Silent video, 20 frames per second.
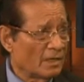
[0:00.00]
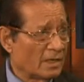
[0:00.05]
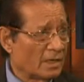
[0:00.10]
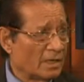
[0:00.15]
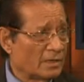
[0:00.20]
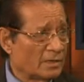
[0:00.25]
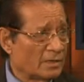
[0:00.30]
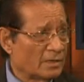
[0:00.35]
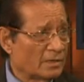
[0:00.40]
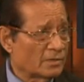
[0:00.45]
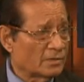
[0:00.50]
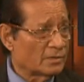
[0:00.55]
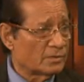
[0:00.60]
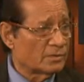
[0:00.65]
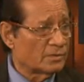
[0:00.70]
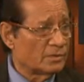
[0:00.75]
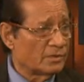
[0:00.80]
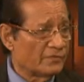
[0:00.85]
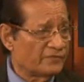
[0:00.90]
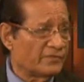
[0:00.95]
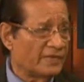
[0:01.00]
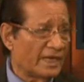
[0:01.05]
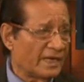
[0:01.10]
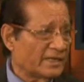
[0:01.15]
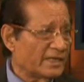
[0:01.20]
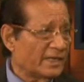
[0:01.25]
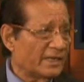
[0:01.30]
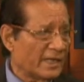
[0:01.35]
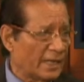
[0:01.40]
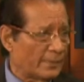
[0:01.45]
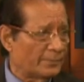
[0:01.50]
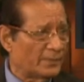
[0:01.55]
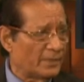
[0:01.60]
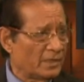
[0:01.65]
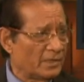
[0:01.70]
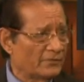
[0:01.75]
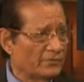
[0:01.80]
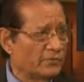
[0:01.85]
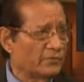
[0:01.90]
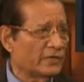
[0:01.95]
I need to, if that can
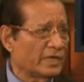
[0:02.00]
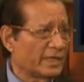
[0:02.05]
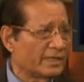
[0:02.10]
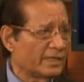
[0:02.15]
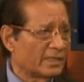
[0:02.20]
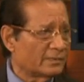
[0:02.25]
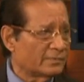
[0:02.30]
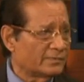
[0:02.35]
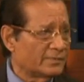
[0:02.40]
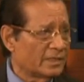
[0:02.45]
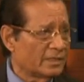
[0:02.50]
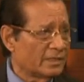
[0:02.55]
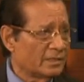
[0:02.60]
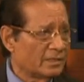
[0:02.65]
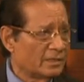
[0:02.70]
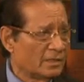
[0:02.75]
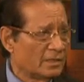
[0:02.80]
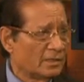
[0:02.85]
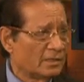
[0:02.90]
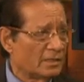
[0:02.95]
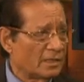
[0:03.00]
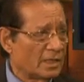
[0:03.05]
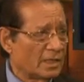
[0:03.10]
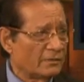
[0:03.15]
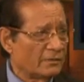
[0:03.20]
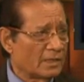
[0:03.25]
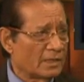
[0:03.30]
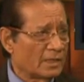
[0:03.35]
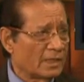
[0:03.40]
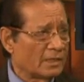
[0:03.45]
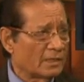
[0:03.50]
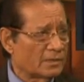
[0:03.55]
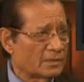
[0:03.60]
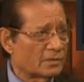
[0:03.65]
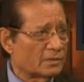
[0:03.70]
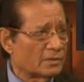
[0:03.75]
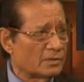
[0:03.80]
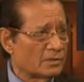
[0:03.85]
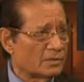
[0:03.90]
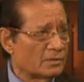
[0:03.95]
happen, if you can help me, I would like
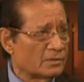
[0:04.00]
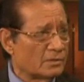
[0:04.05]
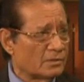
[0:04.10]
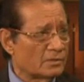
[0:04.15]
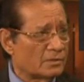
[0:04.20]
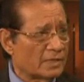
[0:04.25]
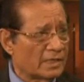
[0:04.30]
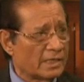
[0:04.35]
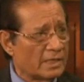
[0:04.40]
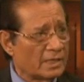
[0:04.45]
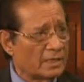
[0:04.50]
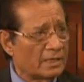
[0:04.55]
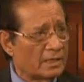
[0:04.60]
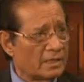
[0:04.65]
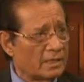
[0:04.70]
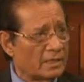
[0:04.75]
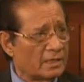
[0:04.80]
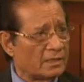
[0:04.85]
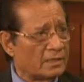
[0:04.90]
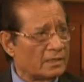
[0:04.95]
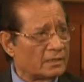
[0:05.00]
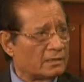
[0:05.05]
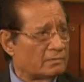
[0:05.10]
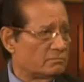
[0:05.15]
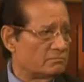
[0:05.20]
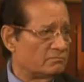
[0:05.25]
to go to Canada on a